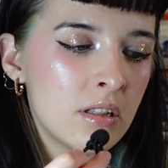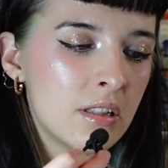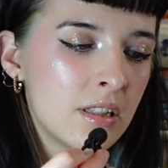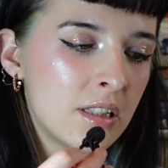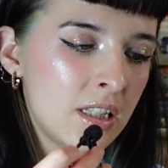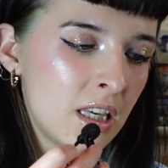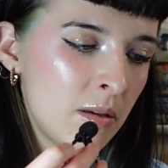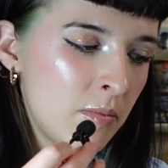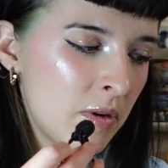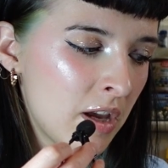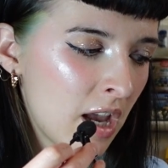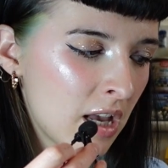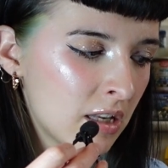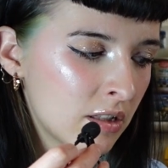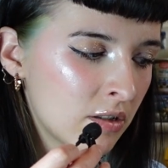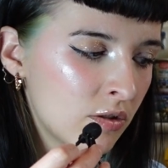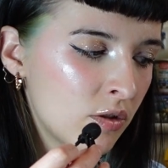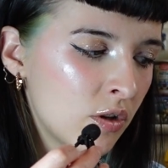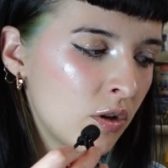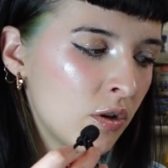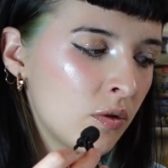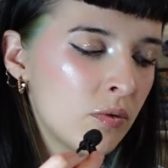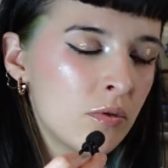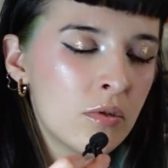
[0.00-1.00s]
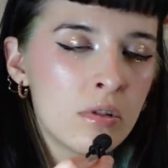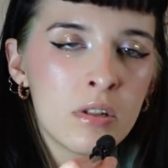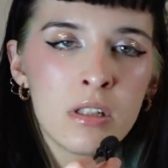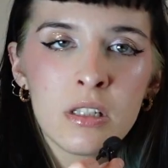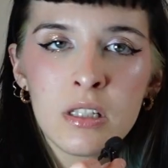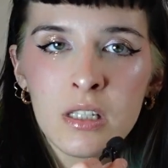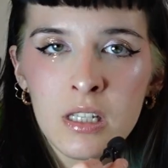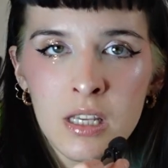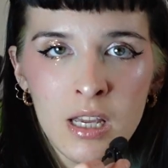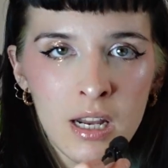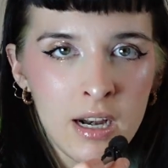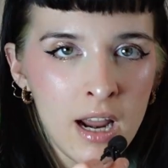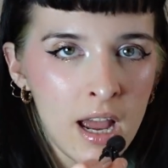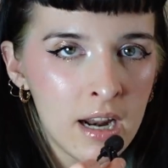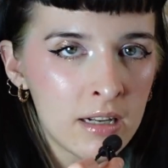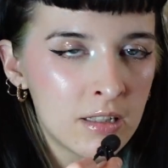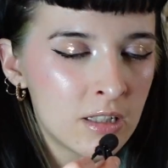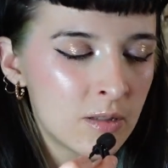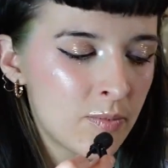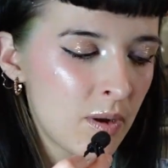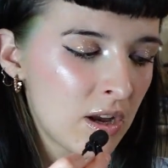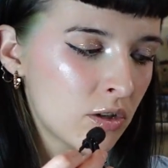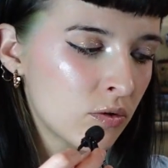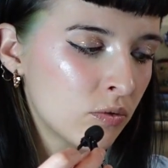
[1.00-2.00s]
CBS News, CNN
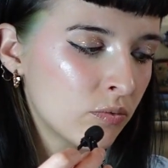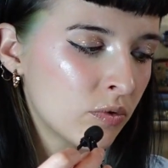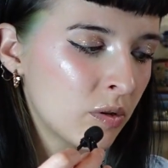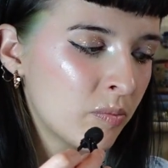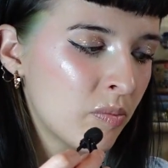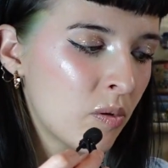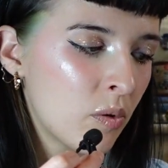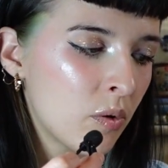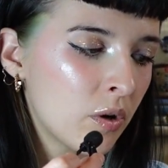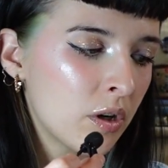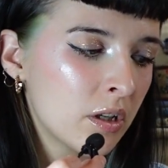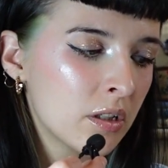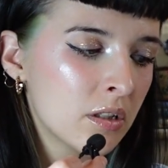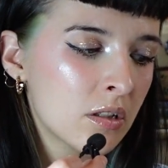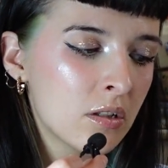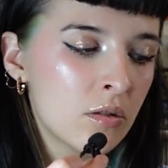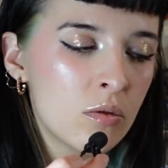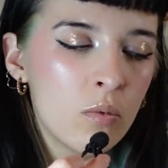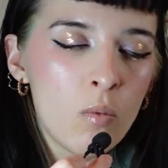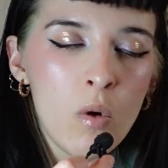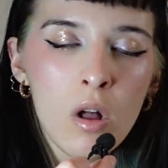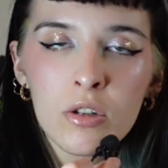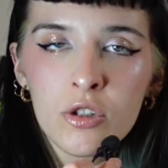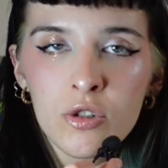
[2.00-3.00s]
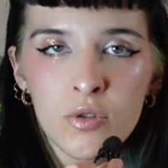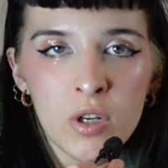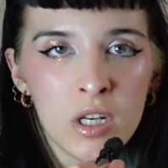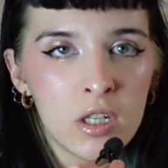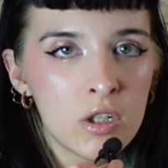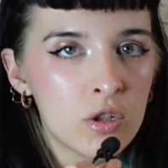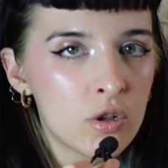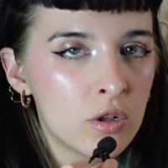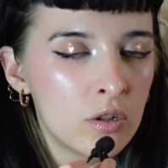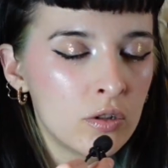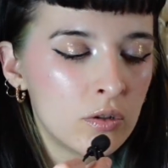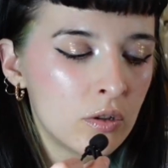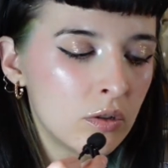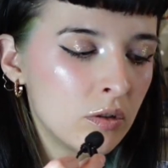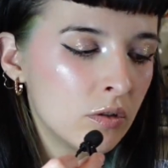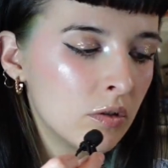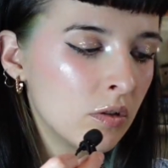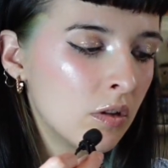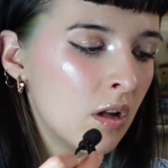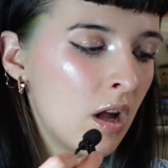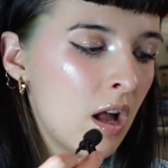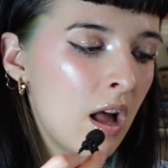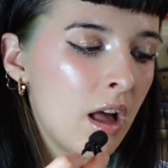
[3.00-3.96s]
special reports, the Wall Street Journal.